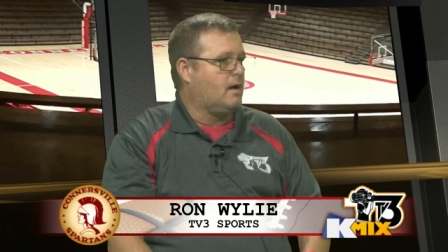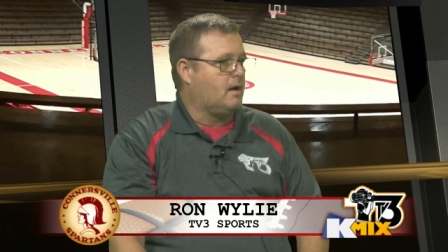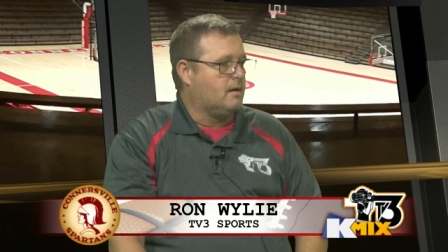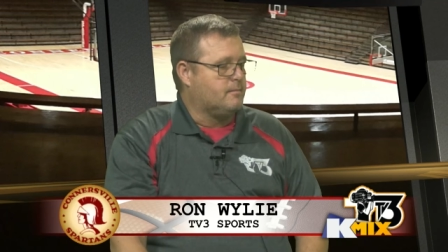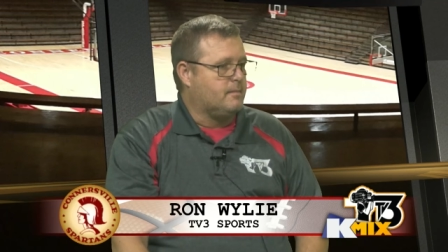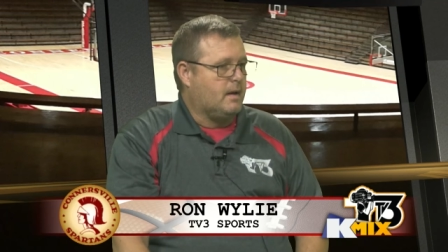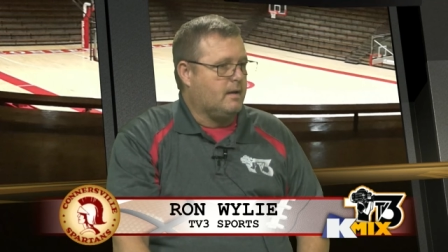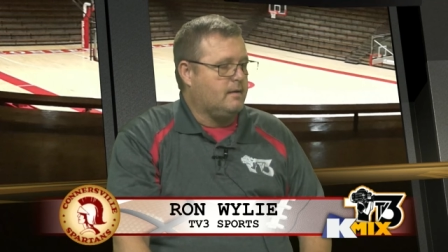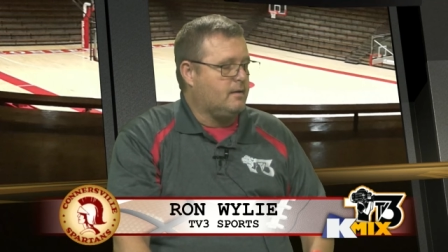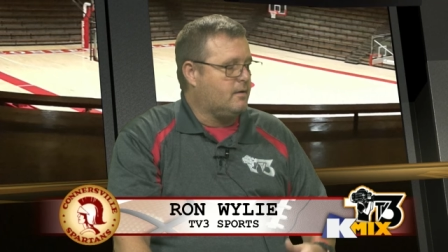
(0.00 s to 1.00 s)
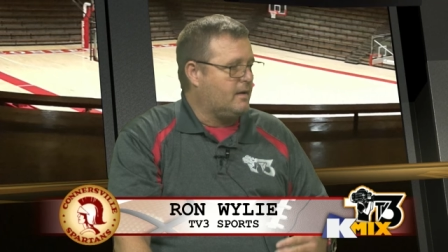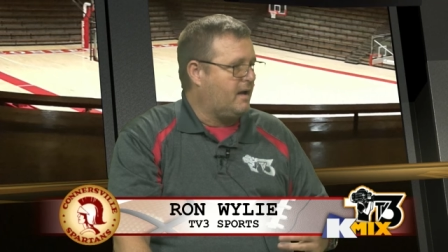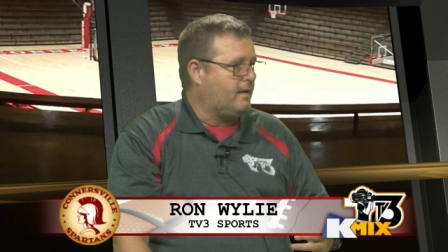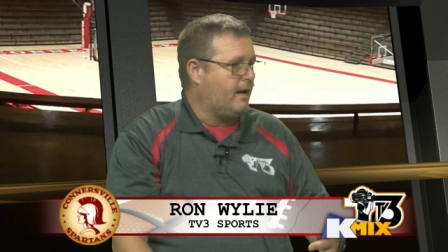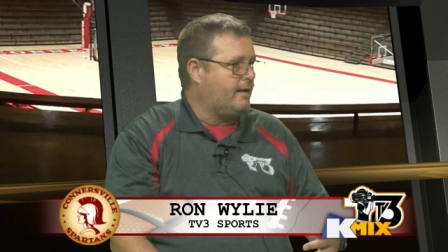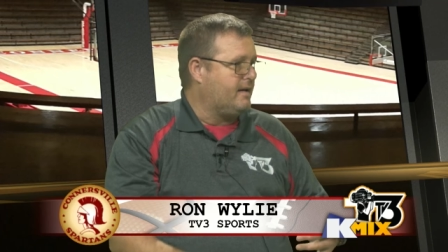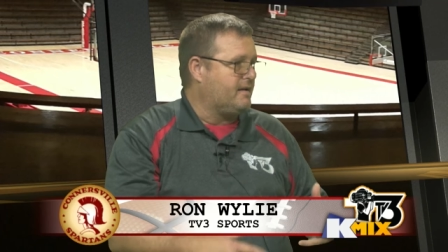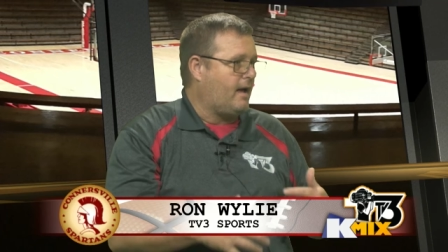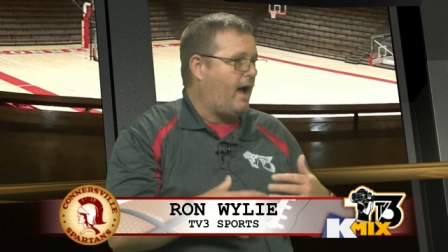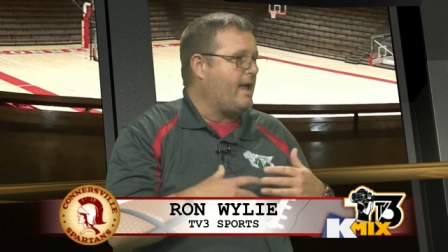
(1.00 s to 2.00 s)
Um, you know,
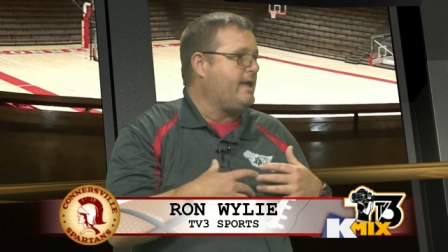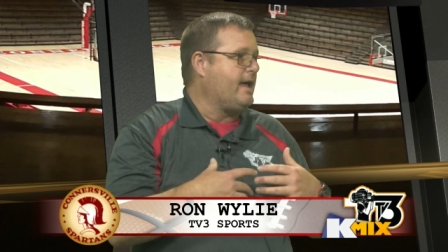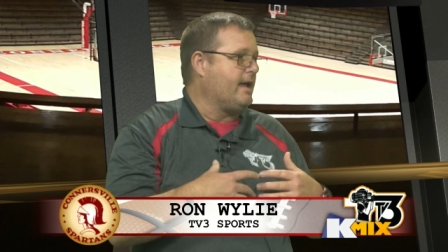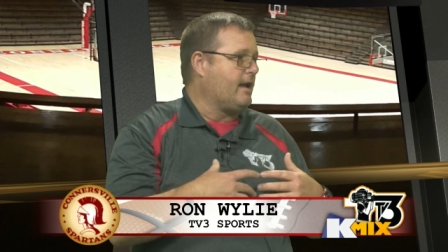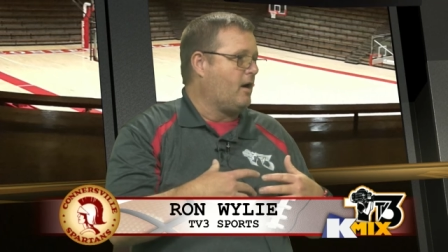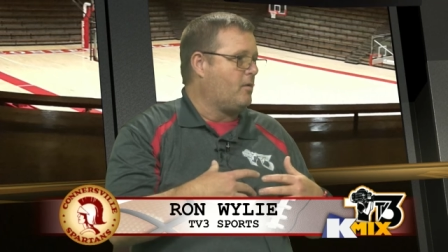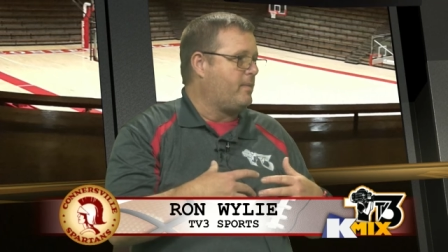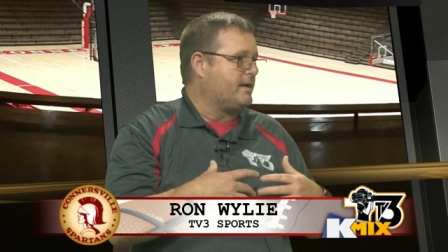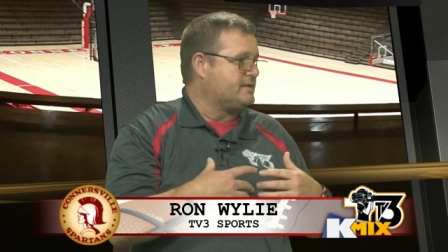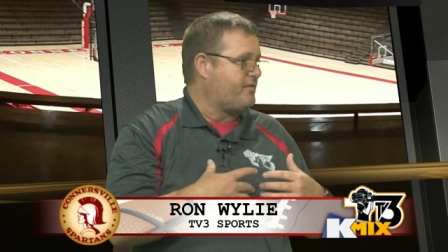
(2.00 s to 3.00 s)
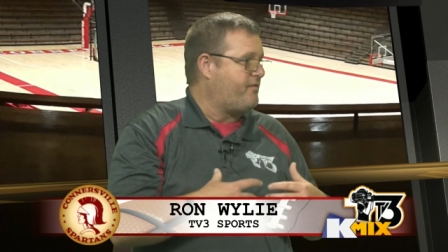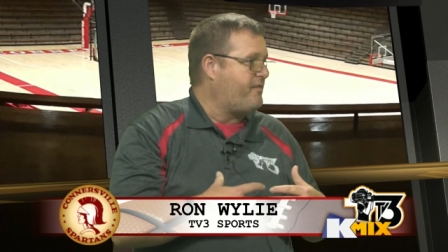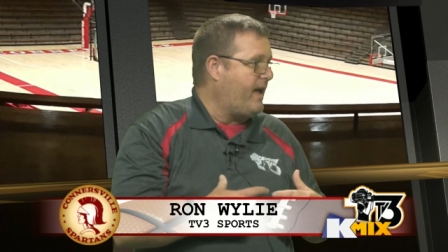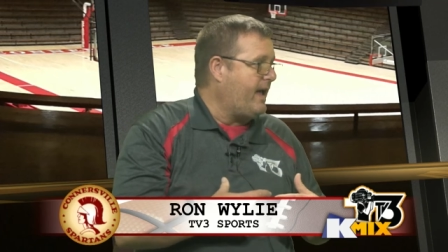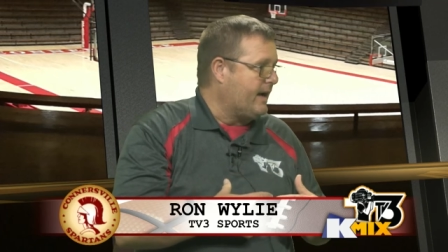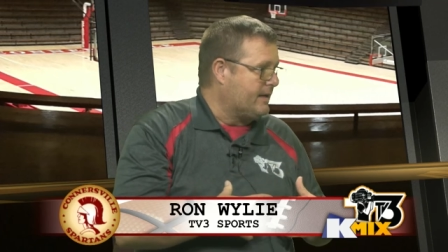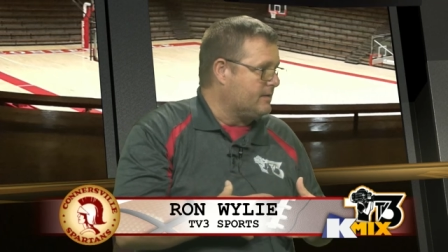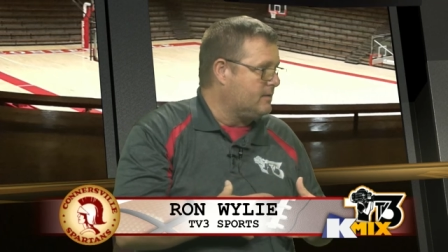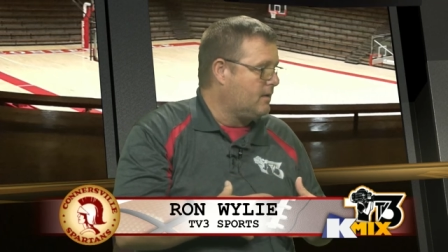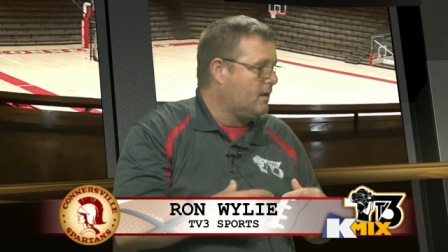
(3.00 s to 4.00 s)
again, I can't help as a
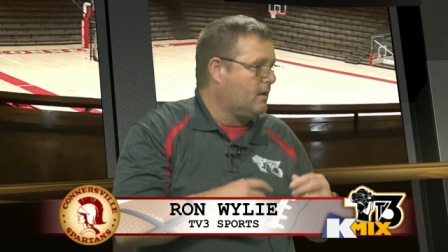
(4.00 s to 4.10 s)
fan